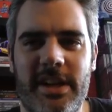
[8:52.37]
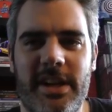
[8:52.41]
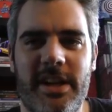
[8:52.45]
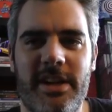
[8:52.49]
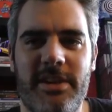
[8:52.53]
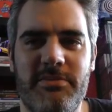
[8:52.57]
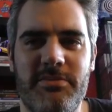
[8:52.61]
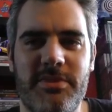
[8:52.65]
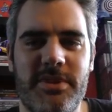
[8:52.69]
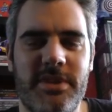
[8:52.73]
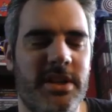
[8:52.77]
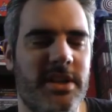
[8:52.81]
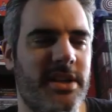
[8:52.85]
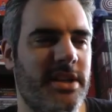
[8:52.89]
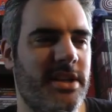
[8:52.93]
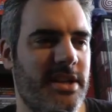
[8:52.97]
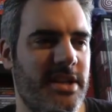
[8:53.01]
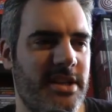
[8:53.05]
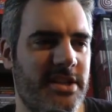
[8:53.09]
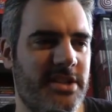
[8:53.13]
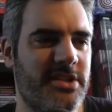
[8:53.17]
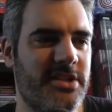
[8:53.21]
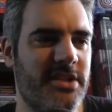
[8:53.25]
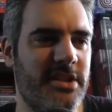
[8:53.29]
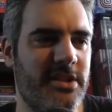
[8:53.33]
games, and
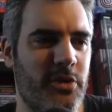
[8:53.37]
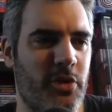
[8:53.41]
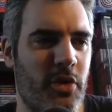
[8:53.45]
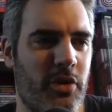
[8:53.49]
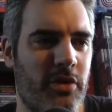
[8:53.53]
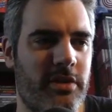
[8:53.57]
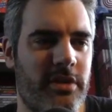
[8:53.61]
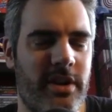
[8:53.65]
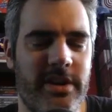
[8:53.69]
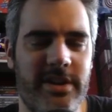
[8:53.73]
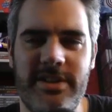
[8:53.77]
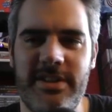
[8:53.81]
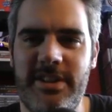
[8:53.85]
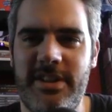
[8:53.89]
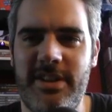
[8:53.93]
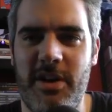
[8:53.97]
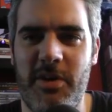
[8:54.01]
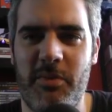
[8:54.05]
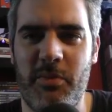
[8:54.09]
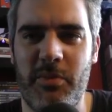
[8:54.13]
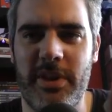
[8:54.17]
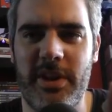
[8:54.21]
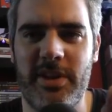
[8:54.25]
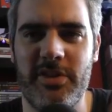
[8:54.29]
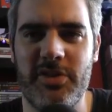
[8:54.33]
it's not going to
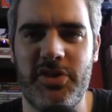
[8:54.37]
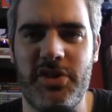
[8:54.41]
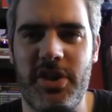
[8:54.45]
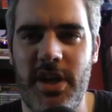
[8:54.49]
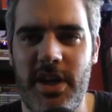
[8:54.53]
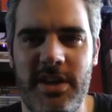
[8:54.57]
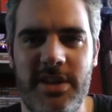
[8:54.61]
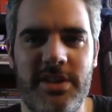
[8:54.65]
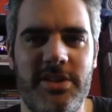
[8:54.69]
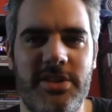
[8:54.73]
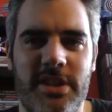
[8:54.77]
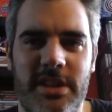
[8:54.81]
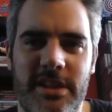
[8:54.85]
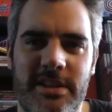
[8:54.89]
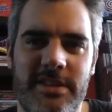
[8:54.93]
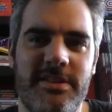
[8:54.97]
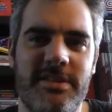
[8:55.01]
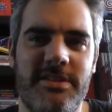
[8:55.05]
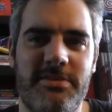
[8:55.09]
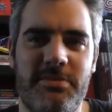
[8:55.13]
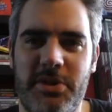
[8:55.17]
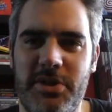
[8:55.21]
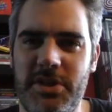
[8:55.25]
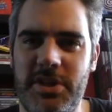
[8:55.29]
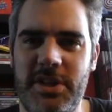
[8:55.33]
come without challenges,
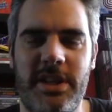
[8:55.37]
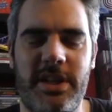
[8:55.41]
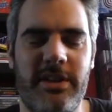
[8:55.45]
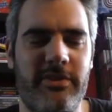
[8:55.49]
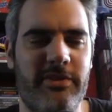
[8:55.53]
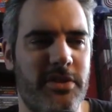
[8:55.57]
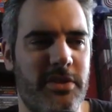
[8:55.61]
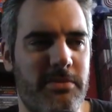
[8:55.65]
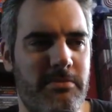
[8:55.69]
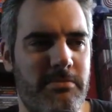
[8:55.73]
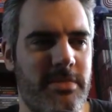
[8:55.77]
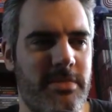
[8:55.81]
especially given the